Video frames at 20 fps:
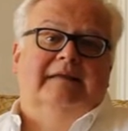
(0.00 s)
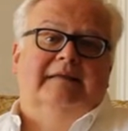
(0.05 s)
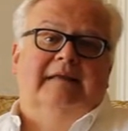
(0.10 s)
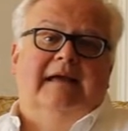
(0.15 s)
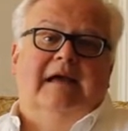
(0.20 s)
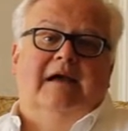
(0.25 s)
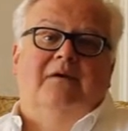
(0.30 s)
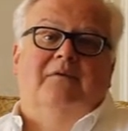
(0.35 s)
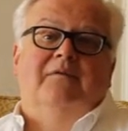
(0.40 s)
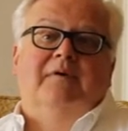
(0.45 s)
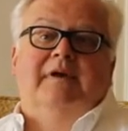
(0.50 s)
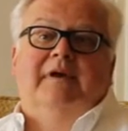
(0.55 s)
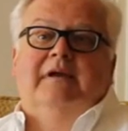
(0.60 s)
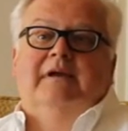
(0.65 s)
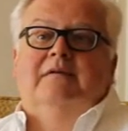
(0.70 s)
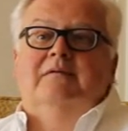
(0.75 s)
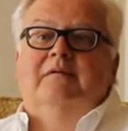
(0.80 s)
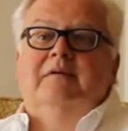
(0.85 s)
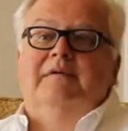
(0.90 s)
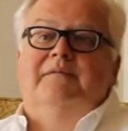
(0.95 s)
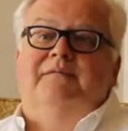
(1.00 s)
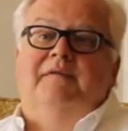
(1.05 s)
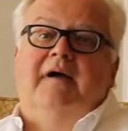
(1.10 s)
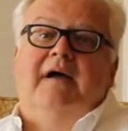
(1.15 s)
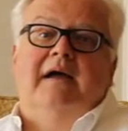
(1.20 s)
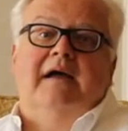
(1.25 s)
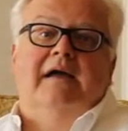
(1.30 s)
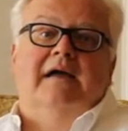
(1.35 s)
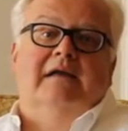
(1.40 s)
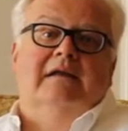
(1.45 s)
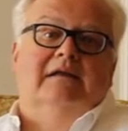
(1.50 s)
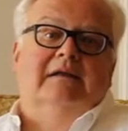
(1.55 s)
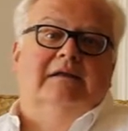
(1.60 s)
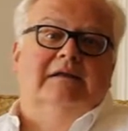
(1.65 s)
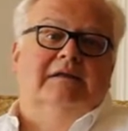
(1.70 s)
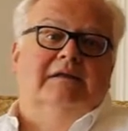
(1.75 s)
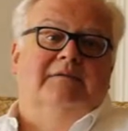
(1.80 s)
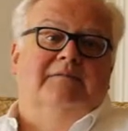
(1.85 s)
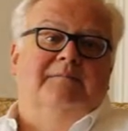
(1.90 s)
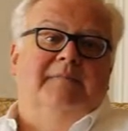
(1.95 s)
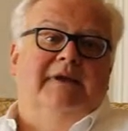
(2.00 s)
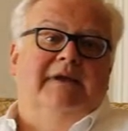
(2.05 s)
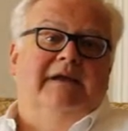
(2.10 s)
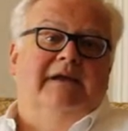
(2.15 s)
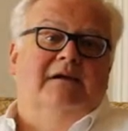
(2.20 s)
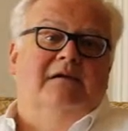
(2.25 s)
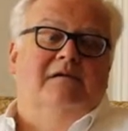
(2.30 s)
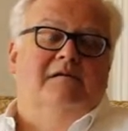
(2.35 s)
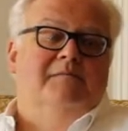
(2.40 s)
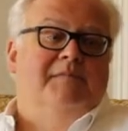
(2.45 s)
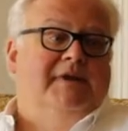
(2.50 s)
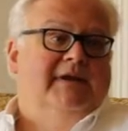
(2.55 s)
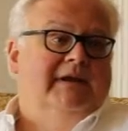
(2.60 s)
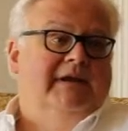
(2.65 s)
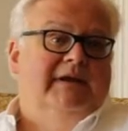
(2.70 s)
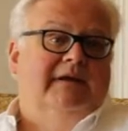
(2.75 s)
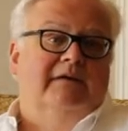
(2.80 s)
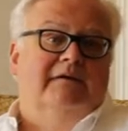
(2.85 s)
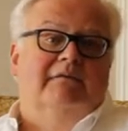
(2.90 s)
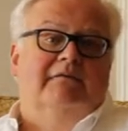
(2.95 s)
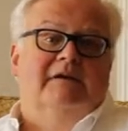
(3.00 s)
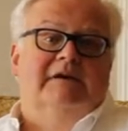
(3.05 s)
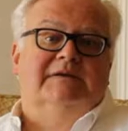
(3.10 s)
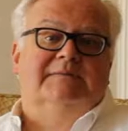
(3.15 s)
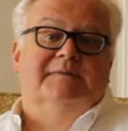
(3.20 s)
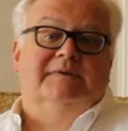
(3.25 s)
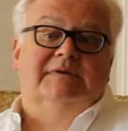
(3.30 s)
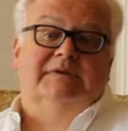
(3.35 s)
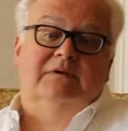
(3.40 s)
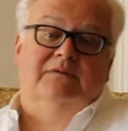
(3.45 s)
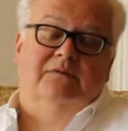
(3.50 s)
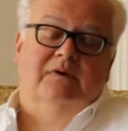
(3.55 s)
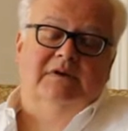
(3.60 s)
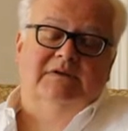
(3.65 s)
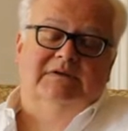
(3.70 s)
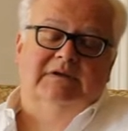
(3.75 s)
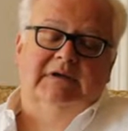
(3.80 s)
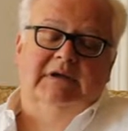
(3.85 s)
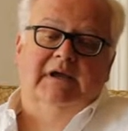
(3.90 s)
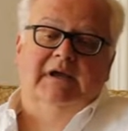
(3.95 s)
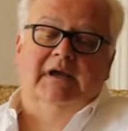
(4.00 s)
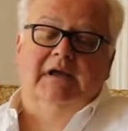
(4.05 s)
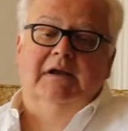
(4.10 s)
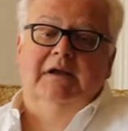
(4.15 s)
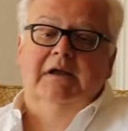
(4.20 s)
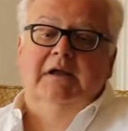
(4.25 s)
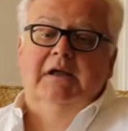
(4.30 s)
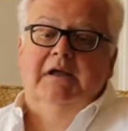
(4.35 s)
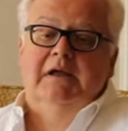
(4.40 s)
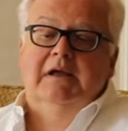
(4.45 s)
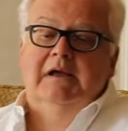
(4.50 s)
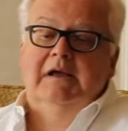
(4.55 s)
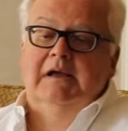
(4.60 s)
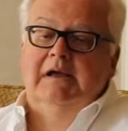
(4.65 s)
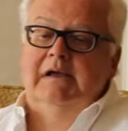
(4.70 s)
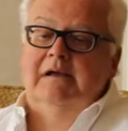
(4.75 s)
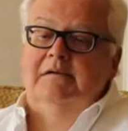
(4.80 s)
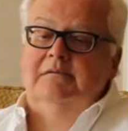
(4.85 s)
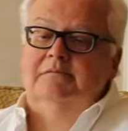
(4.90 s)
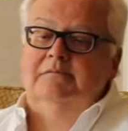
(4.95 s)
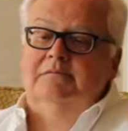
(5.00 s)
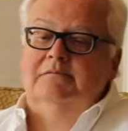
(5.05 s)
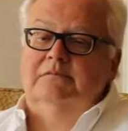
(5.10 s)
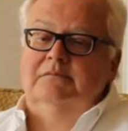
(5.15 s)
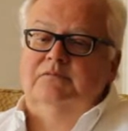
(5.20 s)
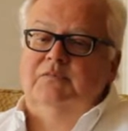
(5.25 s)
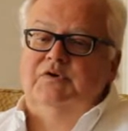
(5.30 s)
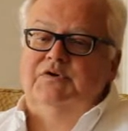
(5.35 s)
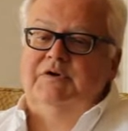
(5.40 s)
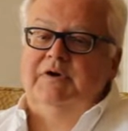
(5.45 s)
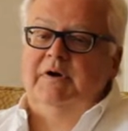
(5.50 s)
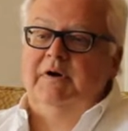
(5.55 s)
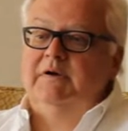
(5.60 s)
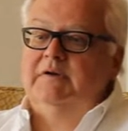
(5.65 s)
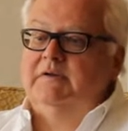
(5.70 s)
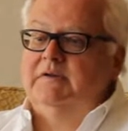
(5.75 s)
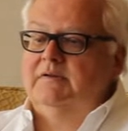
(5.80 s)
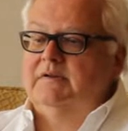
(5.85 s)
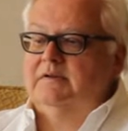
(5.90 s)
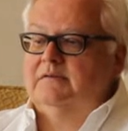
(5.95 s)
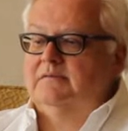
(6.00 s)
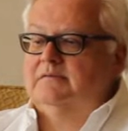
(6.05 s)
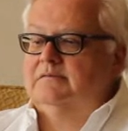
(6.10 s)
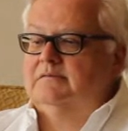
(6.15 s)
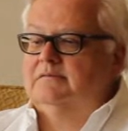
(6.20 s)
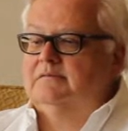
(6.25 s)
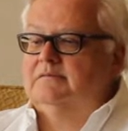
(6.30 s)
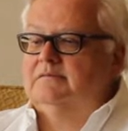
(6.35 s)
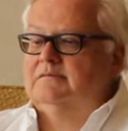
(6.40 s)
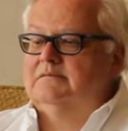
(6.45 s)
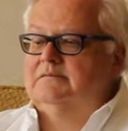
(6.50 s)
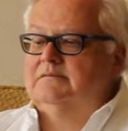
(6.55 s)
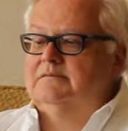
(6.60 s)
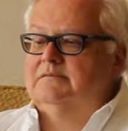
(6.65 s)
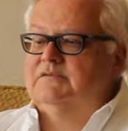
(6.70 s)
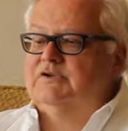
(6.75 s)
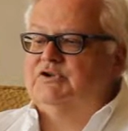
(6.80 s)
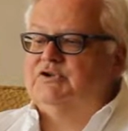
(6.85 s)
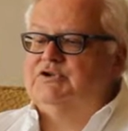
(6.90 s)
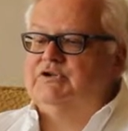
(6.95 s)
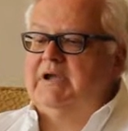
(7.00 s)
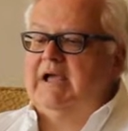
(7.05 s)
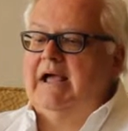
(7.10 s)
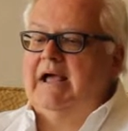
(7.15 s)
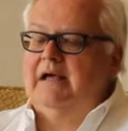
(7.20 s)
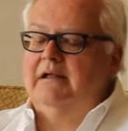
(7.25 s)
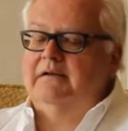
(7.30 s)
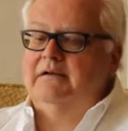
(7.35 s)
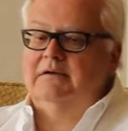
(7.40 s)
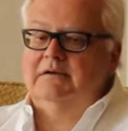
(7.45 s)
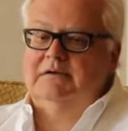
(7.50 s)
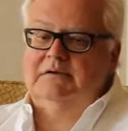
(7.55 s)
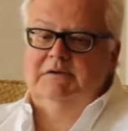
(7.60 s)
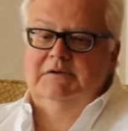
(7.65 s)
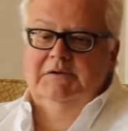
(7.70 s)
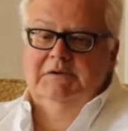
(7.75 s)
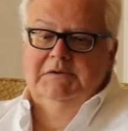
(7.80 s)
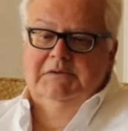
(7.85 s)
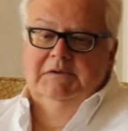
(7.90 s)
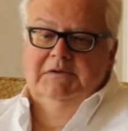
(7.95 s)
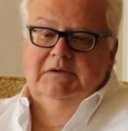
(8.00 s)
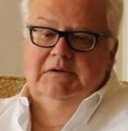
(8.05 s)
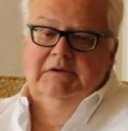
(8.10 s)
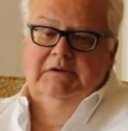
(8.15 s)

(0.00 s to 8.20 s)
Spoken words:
that we find the real meaning of Christmas. And once again, return to the childhood